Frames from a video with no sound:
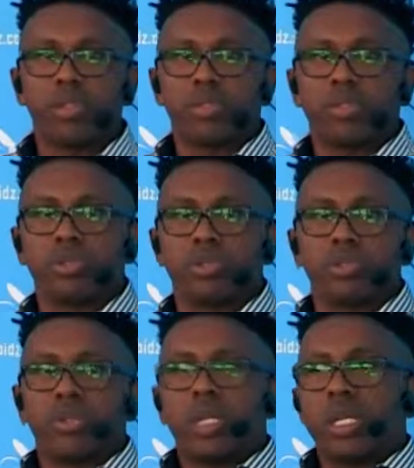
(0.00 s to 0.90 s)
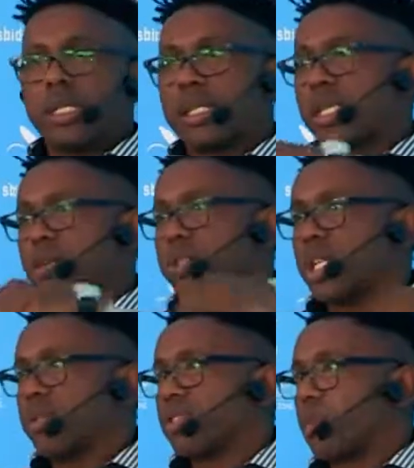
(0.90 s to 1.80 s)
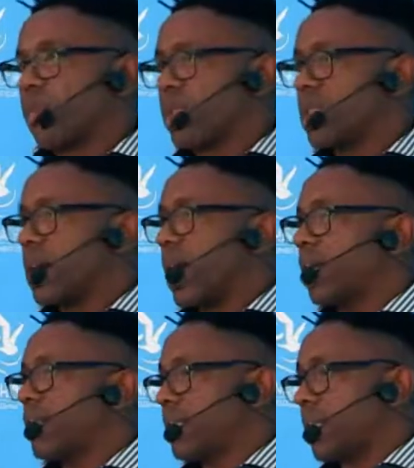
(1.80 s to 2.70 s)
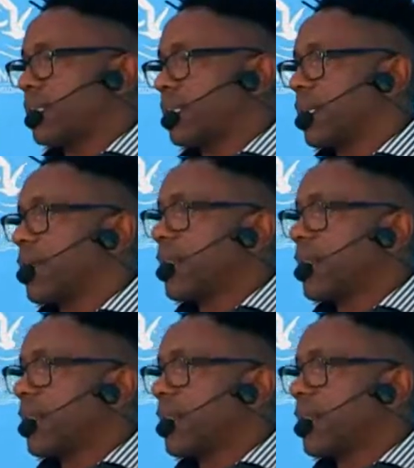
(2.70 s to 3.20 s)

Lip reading: that's going to set themselves up within the IDZ.